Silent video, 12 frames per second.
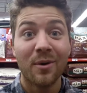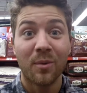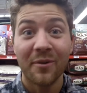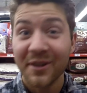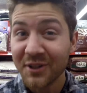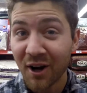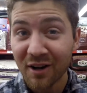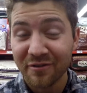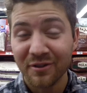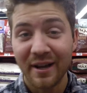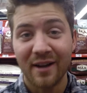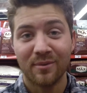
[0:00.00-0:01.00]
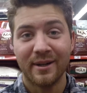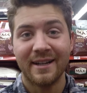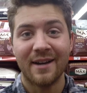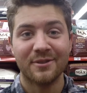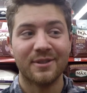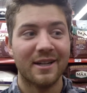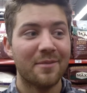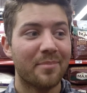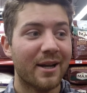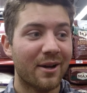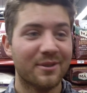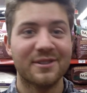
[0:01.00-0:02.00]
We're in the dog food aisle right now, so I gotta
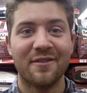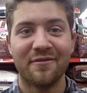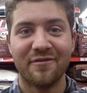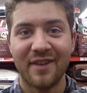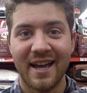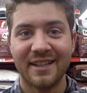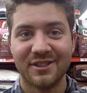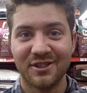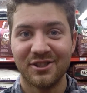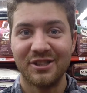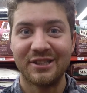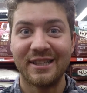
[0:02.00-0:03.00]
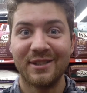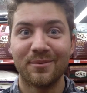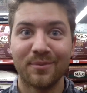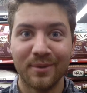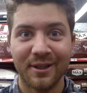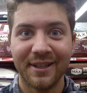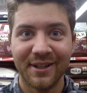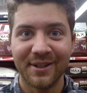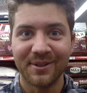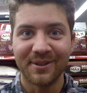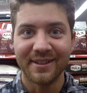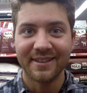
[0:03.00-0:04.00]
pick out something fast because she's getting really
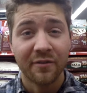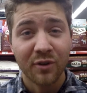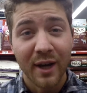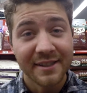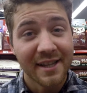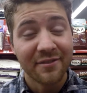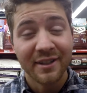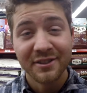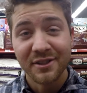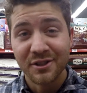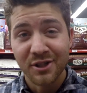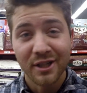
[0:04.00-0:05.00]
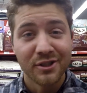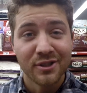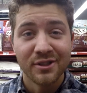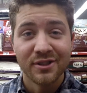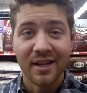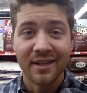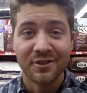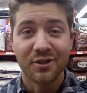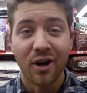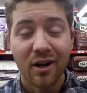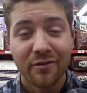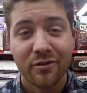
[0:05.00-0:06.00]
hungry. If you guys have any suggestions on
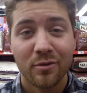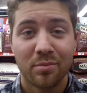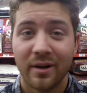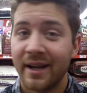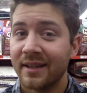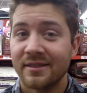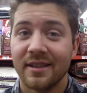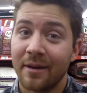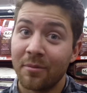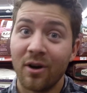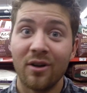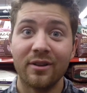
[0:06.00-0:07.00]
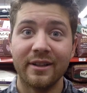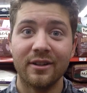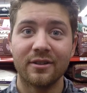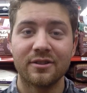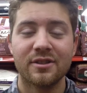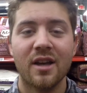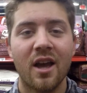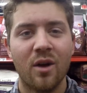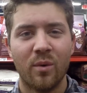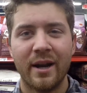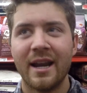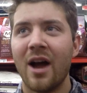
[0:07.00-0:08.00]
dog food brands, I'm all ears.
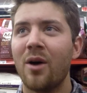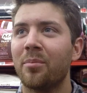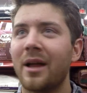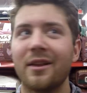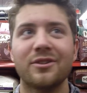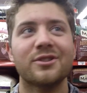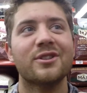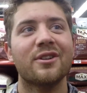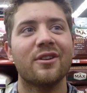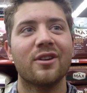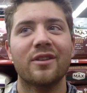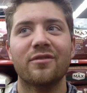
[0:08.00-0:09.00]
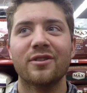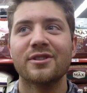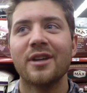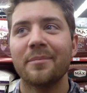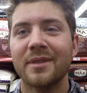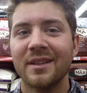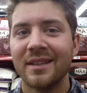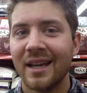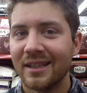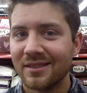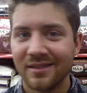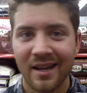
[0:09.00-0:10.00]
Right now, I'm probably just gonna look for something
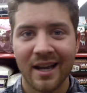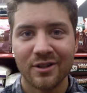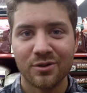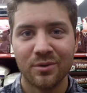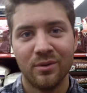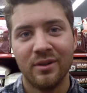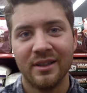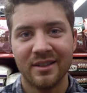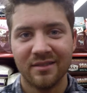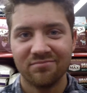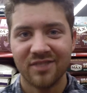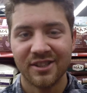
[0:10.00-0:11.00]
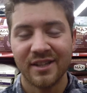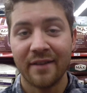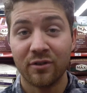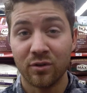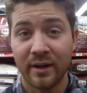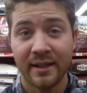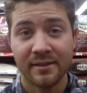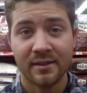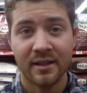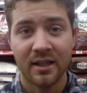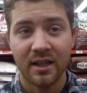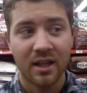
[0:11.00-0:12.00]
that's natural and doesn't have grains in
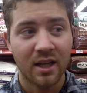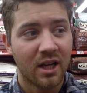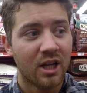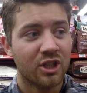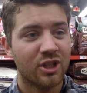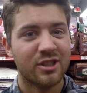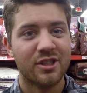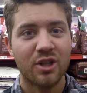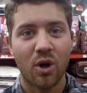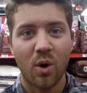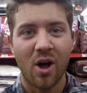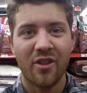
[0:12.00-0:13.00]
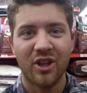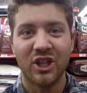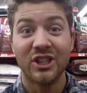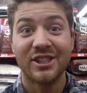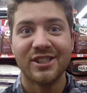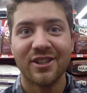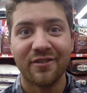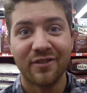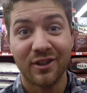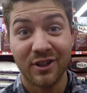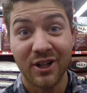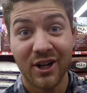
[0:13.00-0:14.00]
it. Just, you know, all the good stuff for
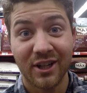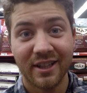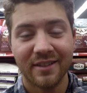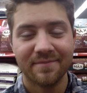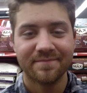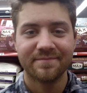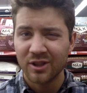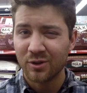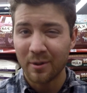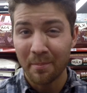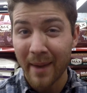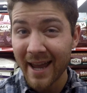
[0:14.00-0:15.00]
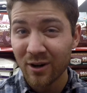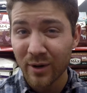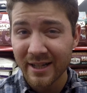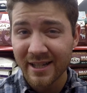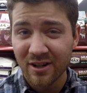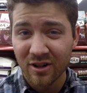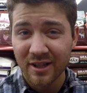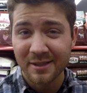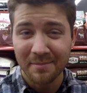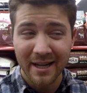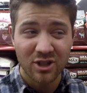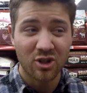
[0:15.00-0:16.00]
a doggy. So the main criteria is
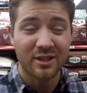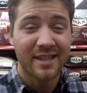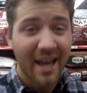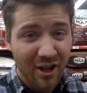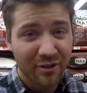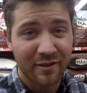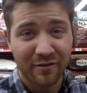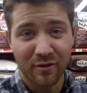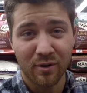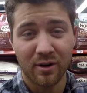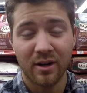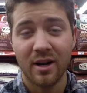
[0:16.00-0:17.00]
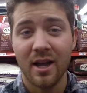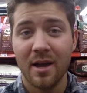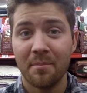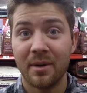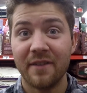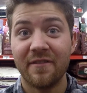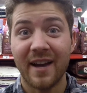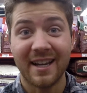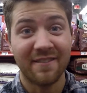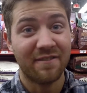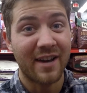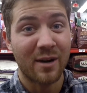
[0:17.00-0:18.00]
make sure it's healthy for her, but if I
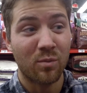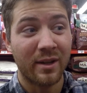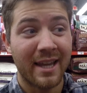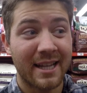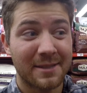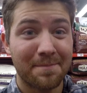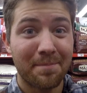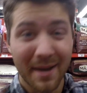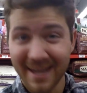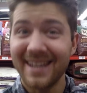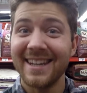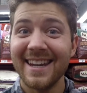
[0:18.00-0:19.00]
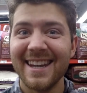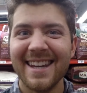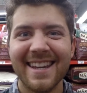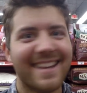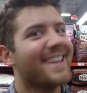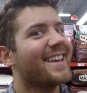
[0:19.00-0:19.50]
can find one that has bacon in it,